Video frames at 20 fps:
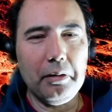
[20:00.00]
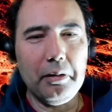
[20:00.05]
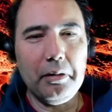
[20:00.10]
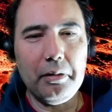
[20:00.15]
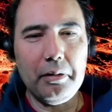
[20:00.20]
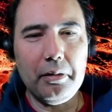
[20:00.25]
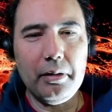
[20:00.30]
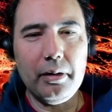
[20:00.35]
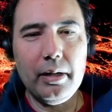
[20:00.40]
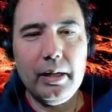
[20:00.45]

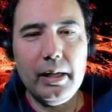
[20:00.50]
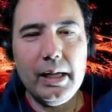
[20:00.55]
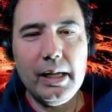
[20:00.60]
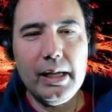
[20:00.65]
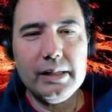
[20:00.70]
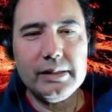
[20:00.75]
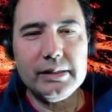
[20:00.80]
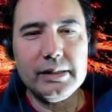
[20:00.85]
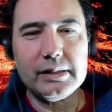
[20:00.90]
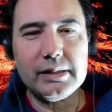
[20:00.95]
ho.
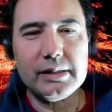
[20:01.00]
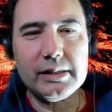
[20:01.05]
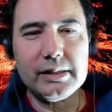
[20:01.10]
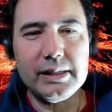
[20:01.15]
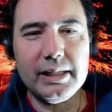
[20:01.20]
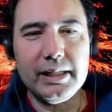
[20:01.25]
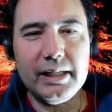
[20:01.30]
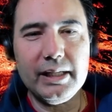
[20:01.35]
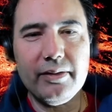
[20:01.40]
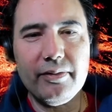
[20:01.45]
Just to
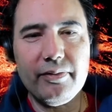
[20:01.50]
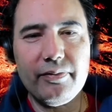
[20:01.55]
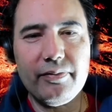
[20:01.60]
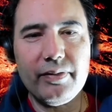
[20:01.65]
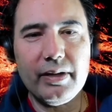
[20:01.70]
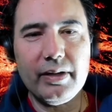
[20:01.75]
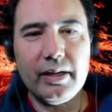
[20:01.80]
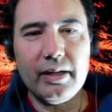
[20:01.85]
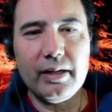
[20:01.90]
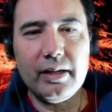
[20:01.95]
see if
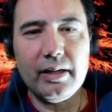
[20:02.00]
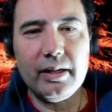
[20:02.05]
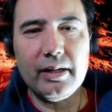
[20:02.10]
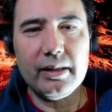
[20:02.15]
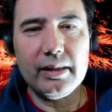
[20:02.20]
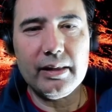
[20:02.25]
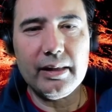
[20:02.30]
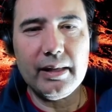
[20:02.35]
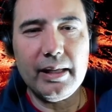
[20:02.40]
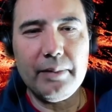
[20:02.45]

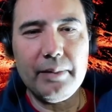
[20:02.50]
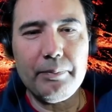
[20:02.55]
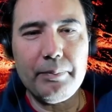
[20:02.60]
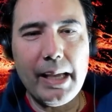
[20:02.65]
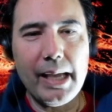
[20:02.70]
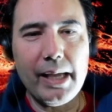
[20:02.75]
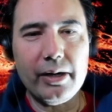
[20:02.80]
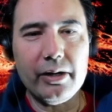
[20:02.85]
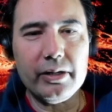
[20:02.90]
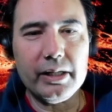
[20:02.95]
it
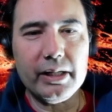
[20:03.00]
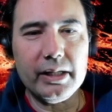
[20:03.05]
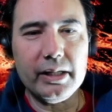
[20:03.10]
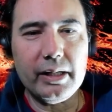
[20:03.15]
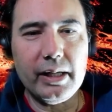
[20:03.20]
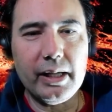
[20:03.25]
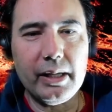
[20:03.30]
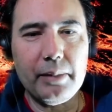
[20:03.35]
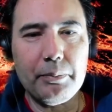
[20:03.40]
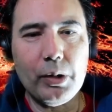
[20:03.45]
mattered in
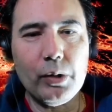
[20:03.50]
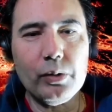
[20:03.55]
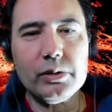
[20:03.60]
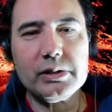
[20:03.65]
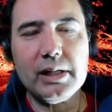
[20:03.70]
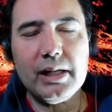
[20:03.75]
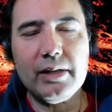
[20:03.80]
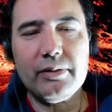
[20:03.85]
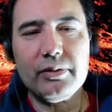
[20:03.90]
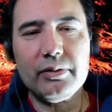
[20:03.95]
a bonus
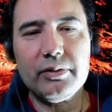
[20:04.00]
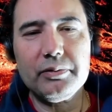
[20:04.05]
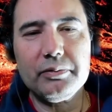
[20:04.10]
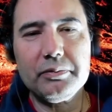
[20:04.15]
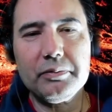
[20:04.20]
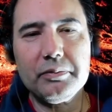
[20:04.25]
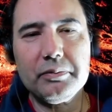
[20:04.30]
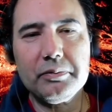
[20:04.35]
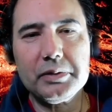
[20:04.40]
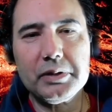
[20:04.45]
level.
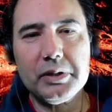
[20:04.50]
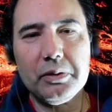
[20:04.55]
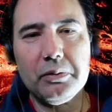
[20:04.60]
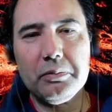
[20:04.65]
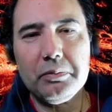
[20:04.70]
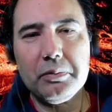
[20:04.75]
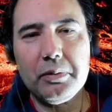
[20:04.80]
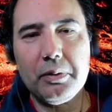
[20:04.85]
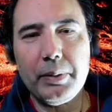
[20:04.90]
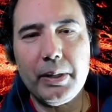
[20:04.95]
So
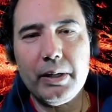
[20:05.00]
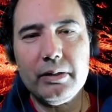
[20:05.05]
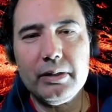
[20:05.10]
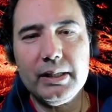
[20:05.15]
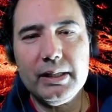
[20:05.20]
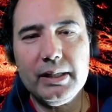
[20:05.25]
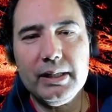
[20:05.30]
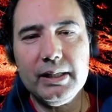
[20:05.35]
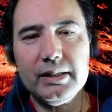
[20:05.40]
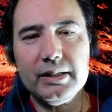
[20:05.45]
apparently it
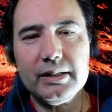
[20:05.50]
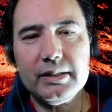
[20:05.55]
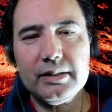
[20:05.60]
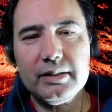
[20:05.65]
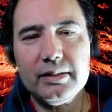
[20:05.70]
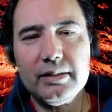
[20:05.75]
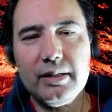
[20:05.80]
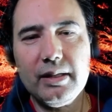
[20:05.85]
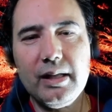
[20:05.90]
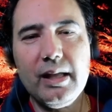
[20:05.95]
didn't.
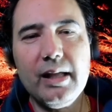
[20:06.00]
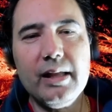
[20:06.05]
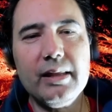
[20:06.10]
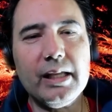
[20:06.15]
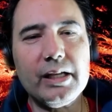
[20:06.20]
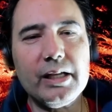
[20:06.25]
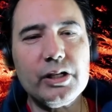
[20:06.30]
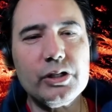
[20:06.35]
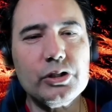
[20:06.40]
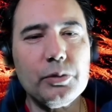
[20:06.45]

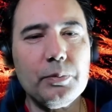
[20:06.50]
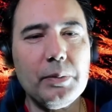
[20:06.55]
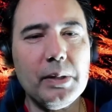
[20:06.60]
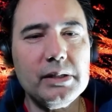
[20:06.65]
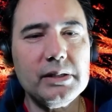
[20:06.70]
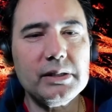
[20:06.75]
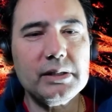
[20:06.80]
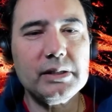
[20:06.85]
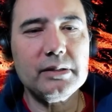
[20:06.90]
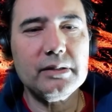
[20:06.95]
Thank you so
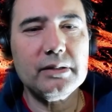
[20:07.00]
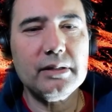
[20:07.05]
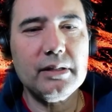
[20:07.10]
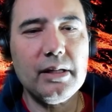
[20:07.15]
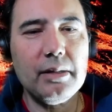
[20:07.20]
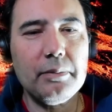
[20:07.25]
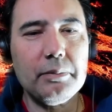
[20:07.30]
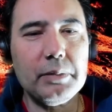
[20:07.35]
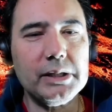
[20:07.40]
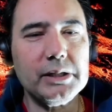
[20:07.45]
much.
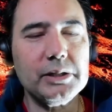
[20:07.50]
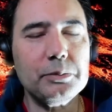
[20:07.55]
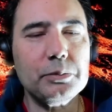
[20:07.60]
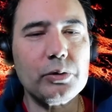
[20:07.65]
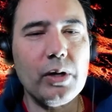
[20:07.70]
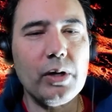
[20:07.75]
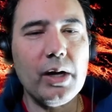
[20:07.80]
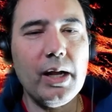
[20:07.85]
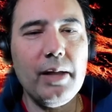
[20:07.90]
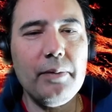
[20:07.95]
Please
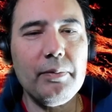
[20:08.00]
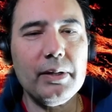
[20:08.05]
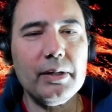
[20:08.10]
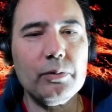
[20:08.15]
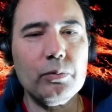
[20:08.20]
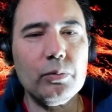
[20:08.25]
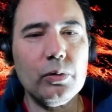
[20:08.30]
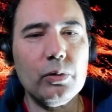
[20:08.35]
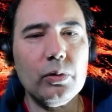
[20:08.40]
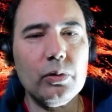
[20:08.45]
subscribe,
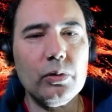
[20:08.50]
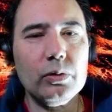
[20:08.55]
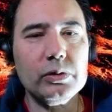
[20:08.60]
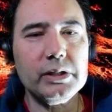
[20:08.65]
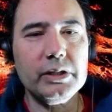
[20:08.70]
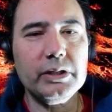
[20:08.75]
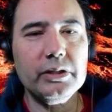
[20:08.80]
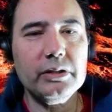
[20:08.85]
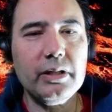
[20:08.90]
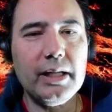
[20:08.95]
and we'll see
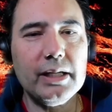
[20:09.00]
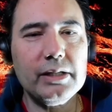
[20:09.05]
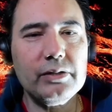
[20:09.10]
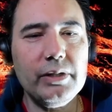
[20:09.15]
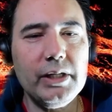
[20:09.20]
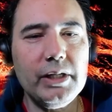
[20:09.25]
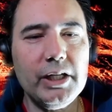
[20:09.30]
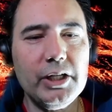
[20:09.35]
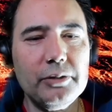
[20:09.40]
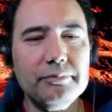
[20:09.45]
you in the next
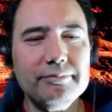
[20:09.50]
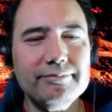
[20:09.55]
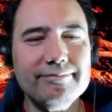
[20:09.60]
video.